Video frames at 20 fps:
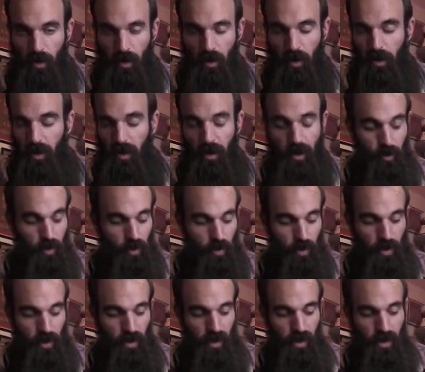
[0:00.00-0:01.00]
or I'm
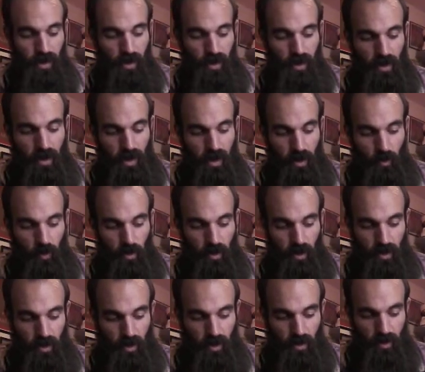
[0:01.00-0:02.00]
sorry, hammer
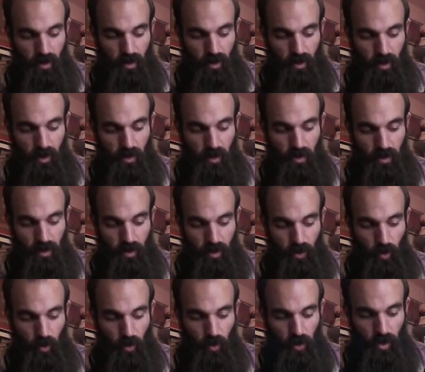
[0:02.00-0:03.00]
on D string,
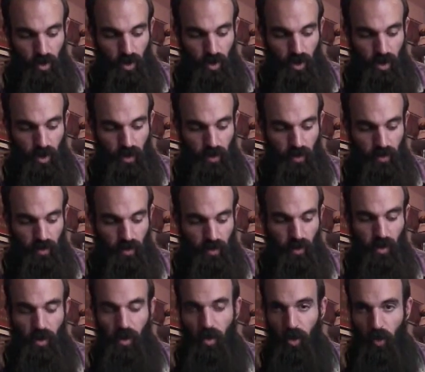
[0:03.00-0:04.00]
open G,
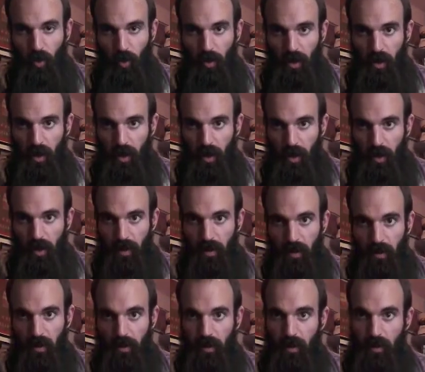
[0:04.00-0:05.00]
open D,
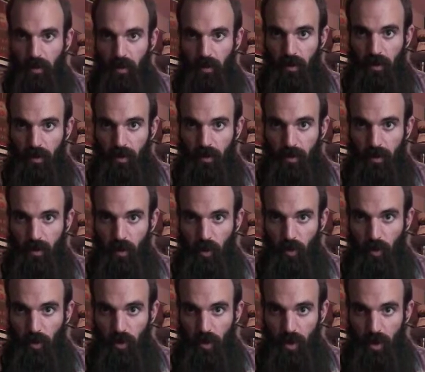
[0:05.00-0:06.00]
to
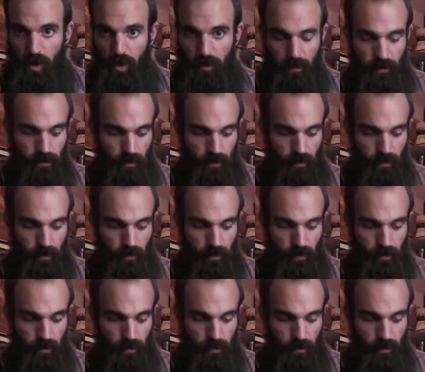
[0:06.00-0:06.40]
open G.